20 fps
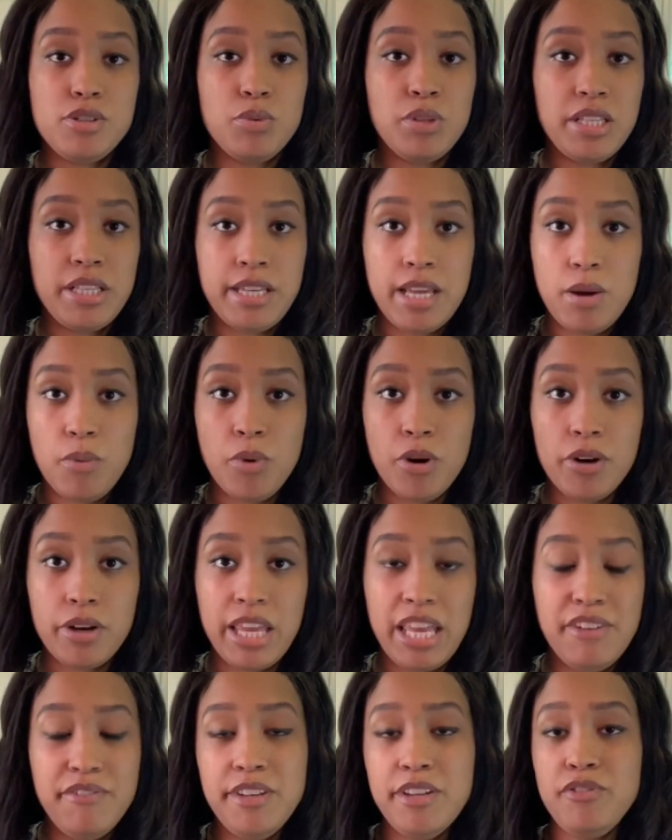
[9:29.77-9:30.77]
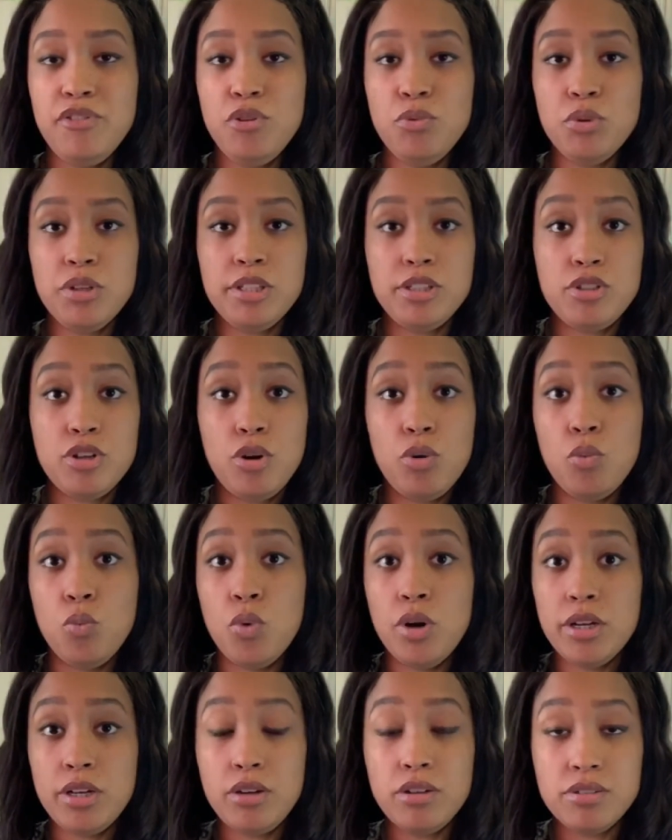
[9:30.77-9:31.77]
to really network. Even if you really don't
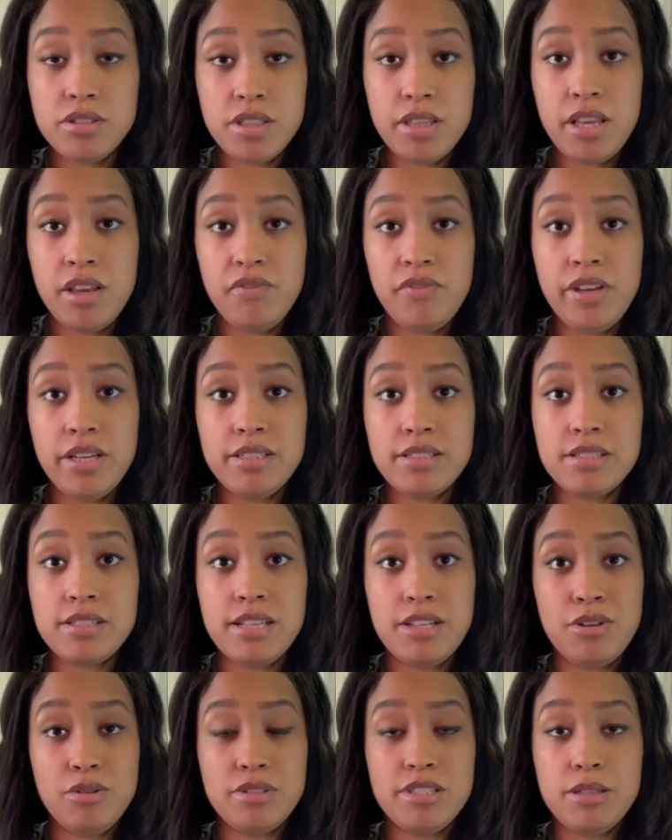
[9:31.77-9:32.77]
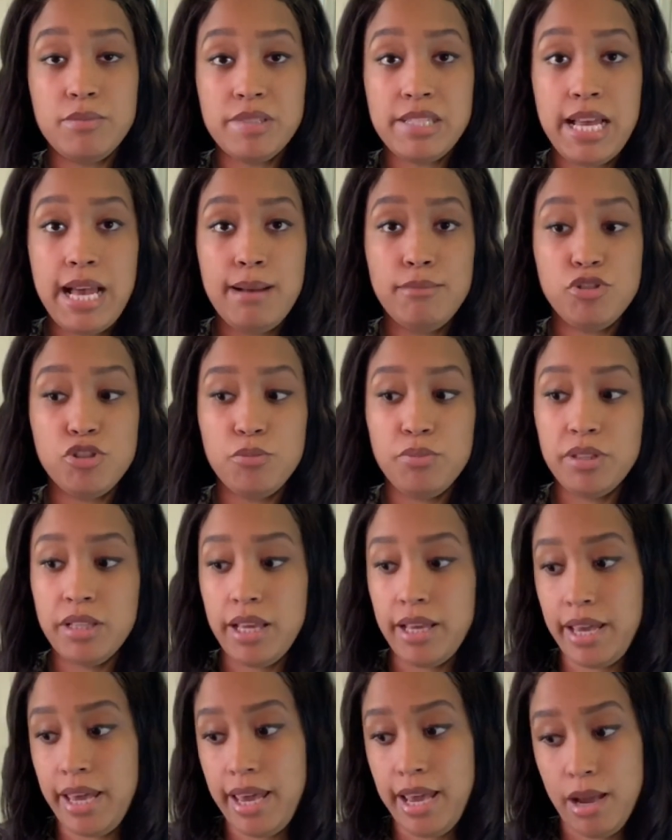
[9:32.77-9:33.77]
want to go to the events, because I know sometimes you'll be
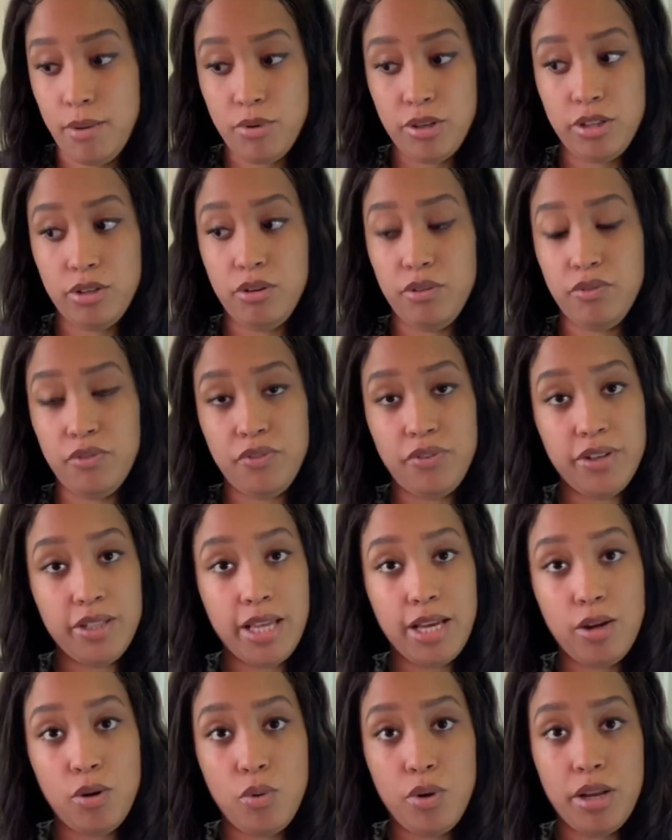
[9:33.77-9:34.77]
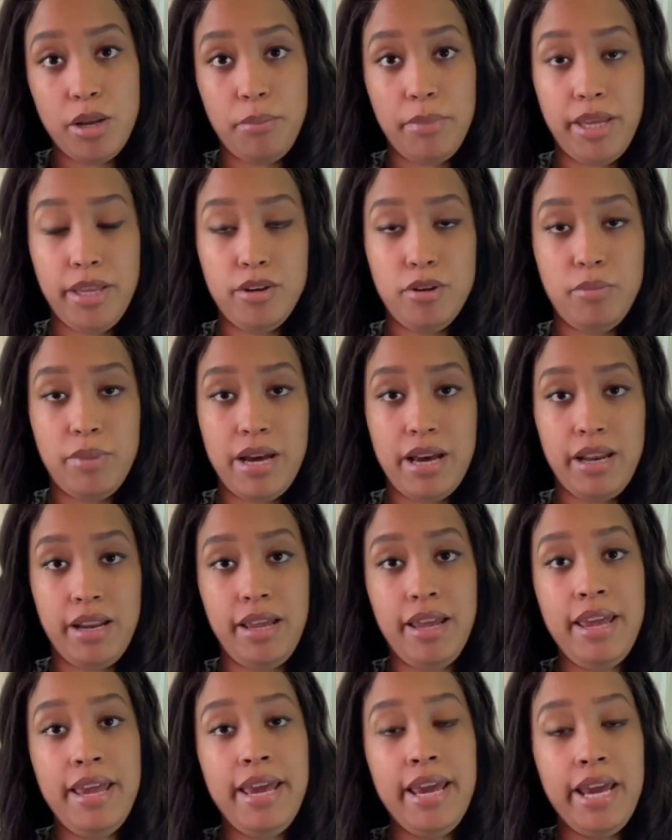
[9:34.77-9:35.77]
like, hey, I really don't even feel like going to meet
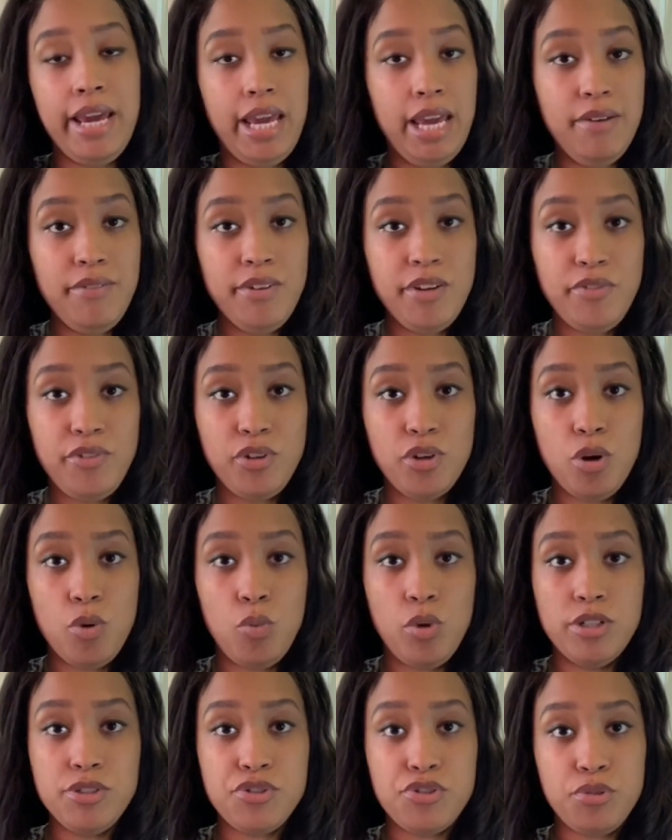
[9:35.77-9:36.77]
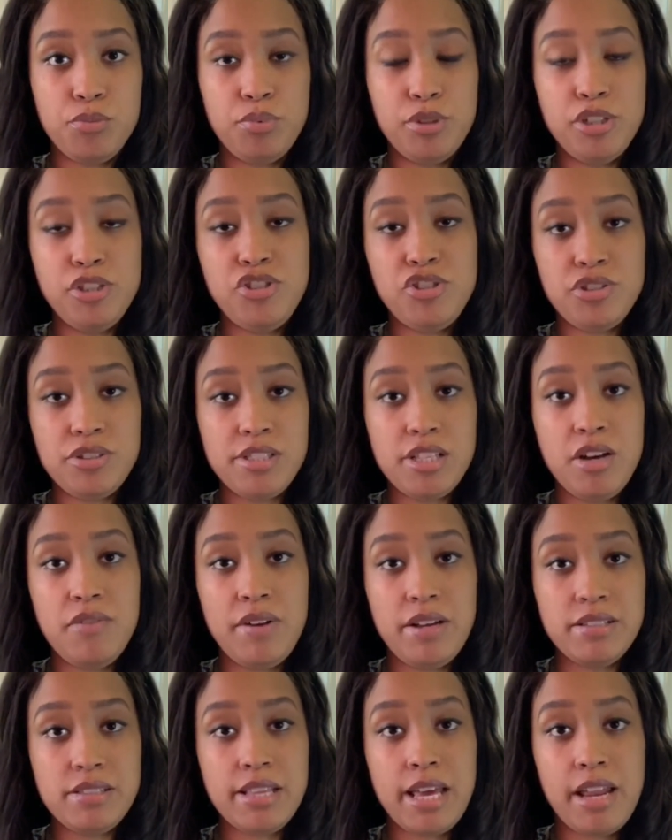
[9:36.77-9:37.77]
nobody. Even if you don't want to, push yourself
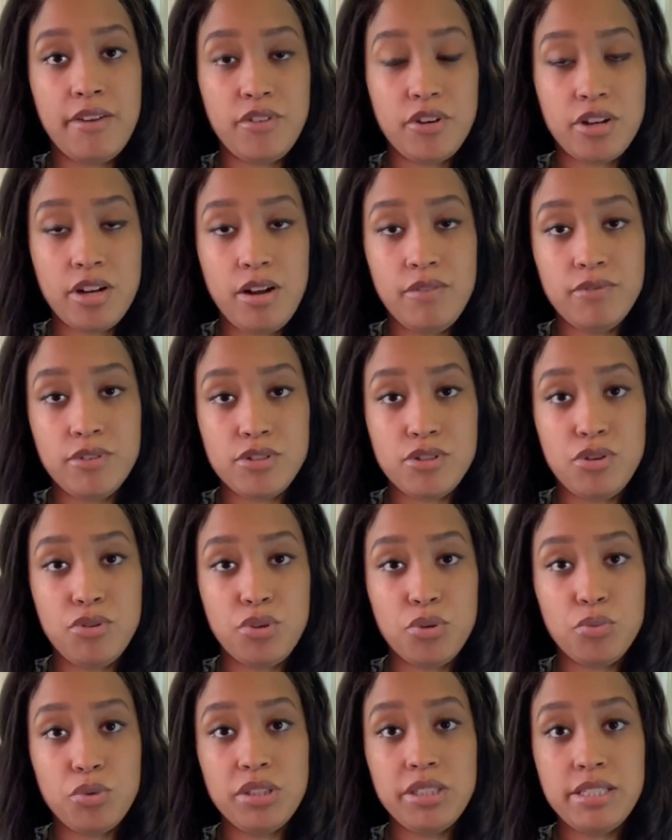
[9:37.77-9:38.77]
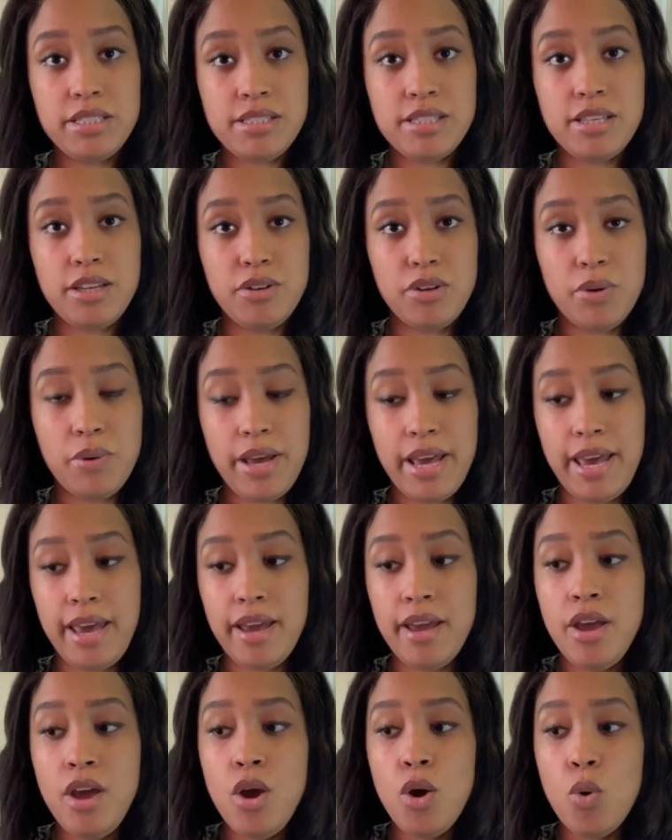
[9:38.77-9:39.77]
outside of your comfort zone to really see, you know,
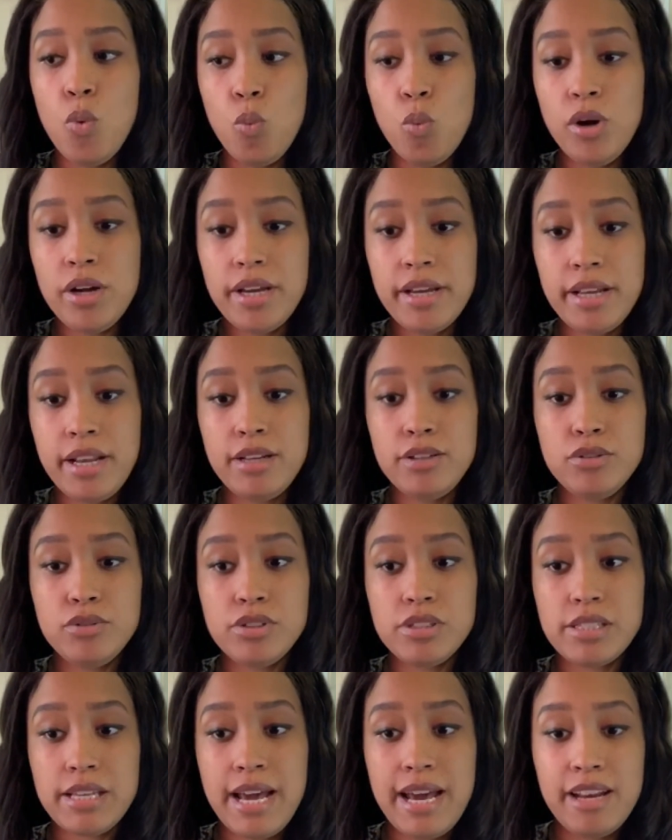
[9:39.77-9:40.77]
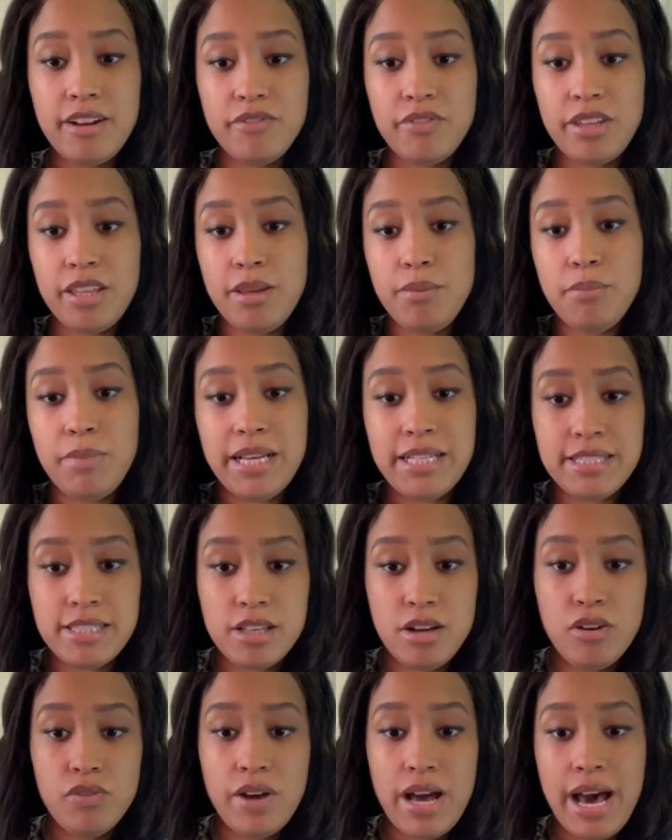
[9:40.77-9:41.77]
hey, what can I do to kind of get
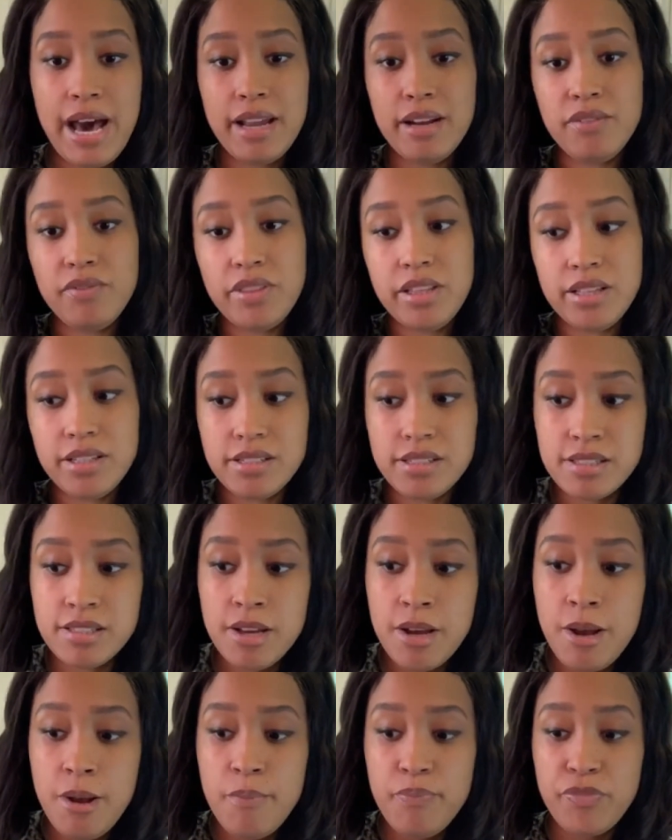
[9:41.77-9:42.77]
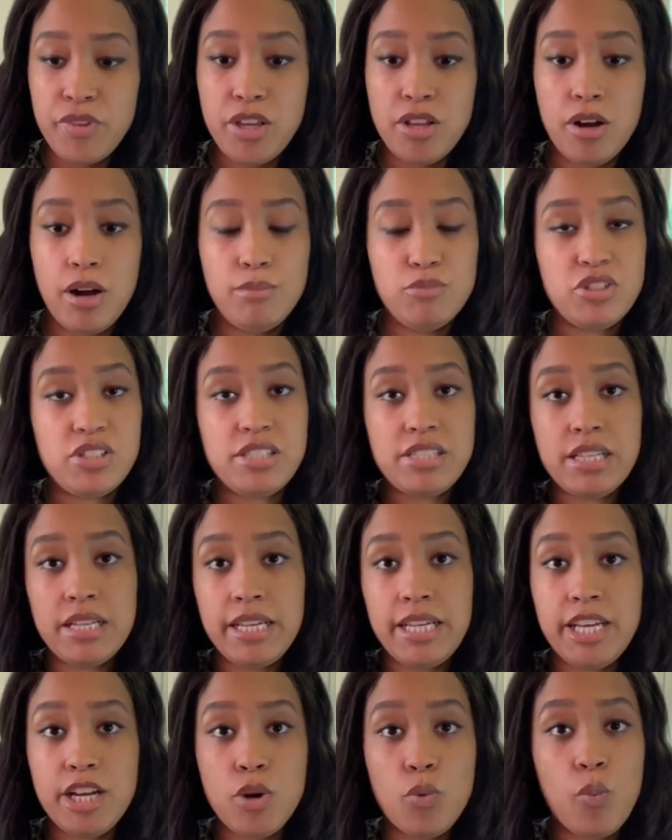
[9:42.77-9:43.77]
myself out of this, you know, I'm just
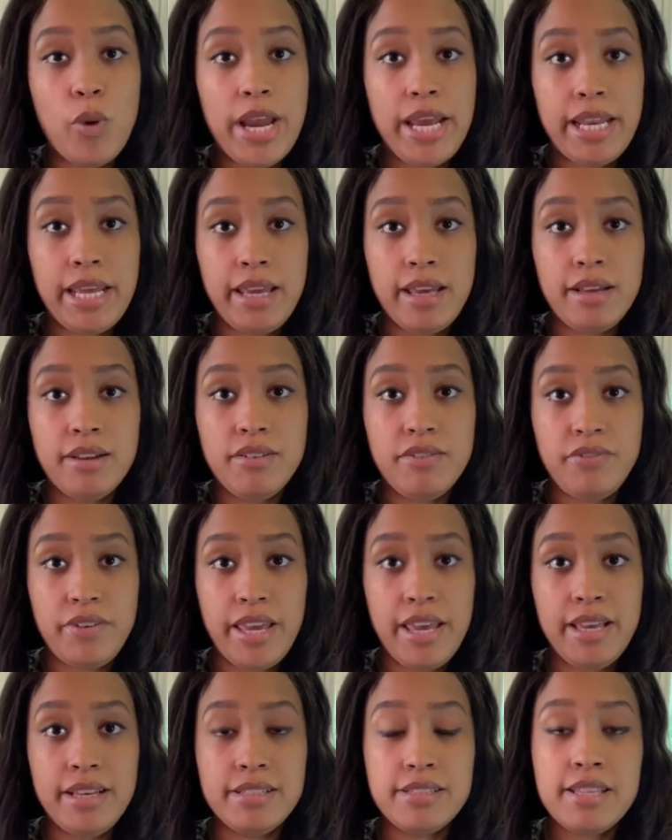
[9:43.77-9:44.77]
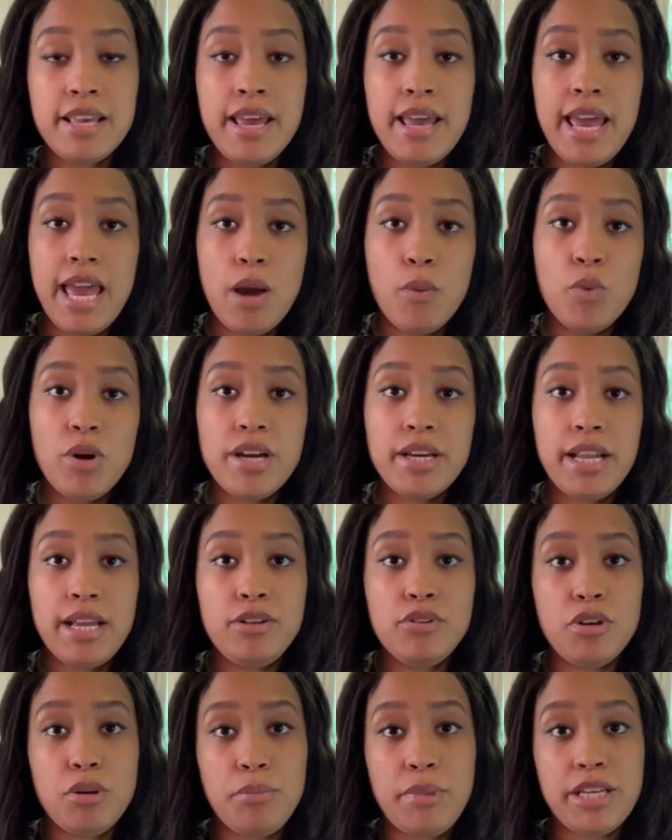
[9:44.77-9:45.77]
sitting here waiting phase, and what can
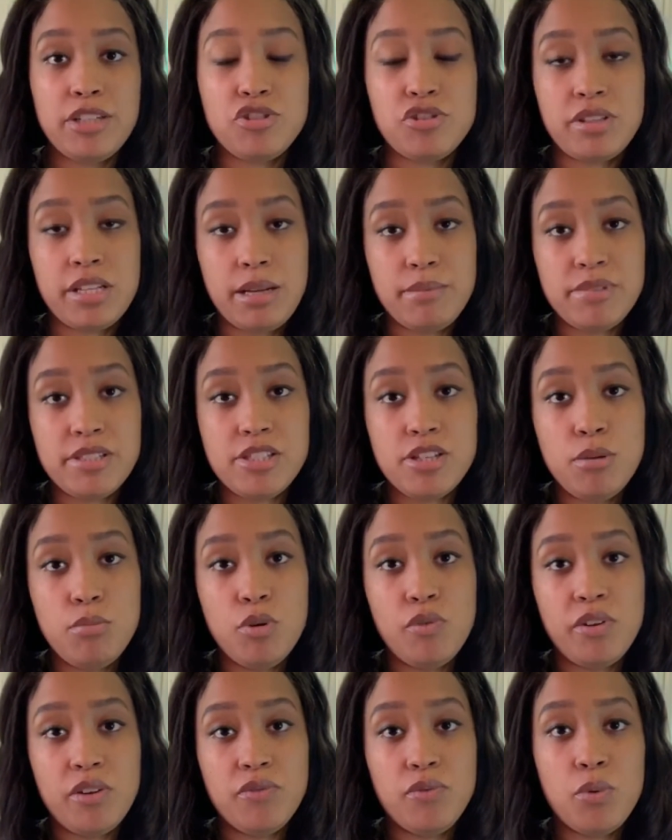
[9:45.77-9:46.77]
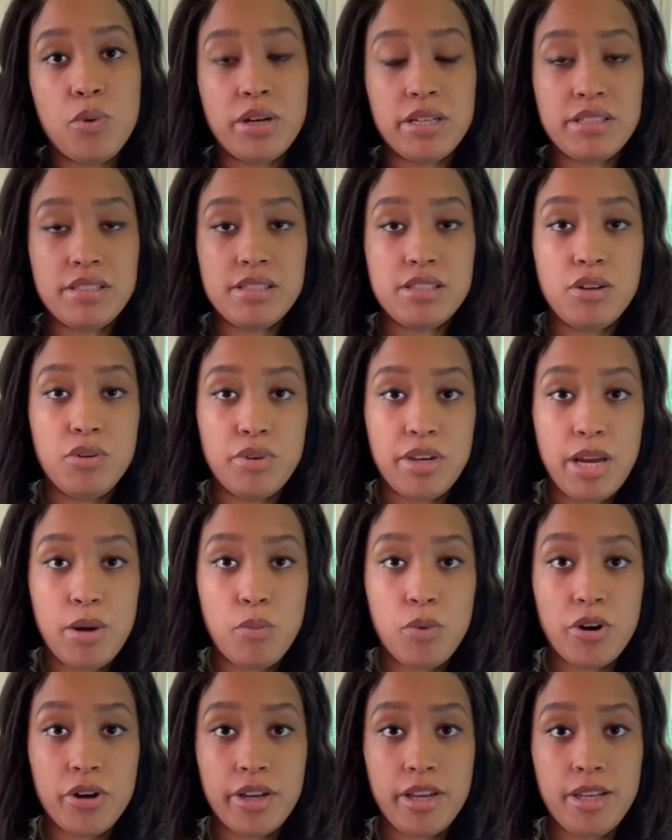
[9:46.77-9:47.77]
I do to make sure that I'm still moving forward and still
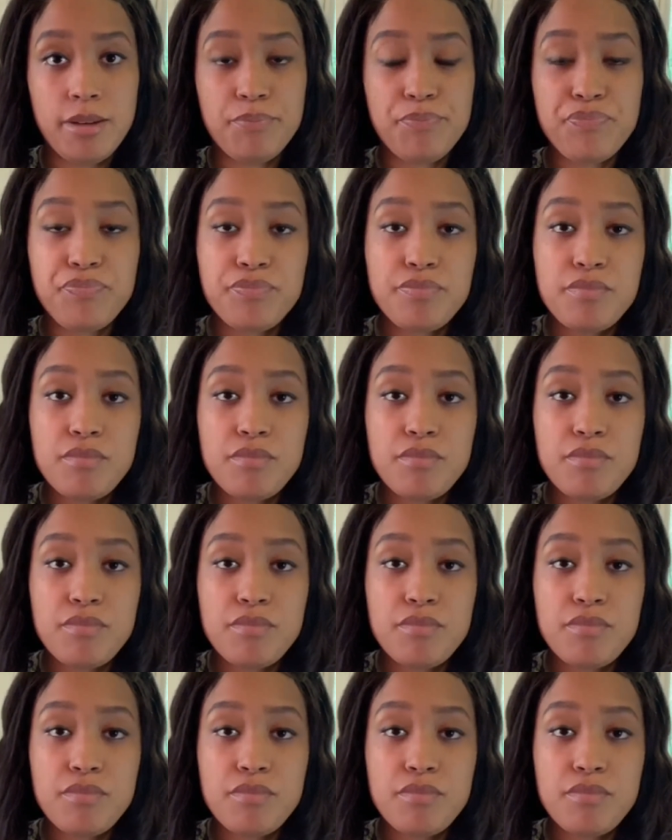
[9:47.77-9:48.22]
networking?